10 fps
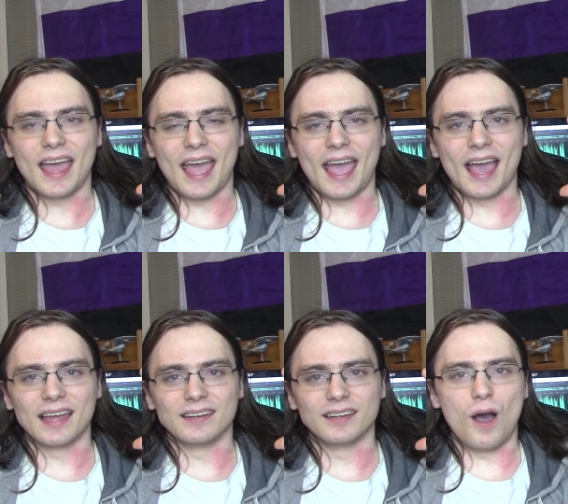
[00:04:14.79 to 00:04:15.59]

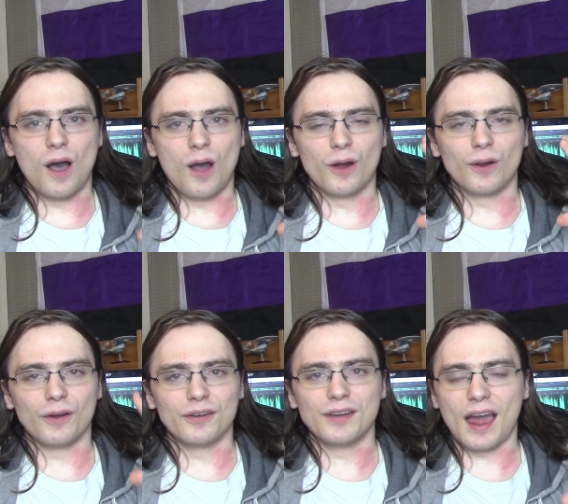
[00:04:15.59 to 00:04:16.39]
and
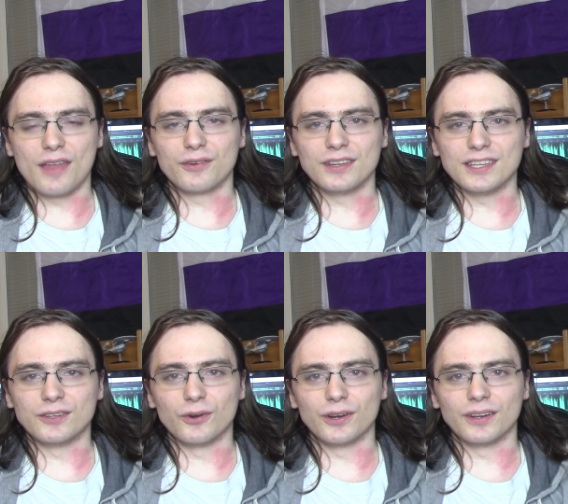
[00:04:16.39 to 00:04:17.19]
are neither he
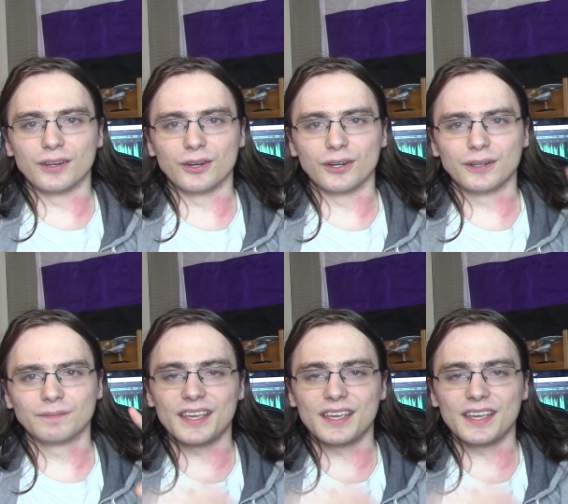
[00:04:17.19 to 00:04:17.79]
nor her,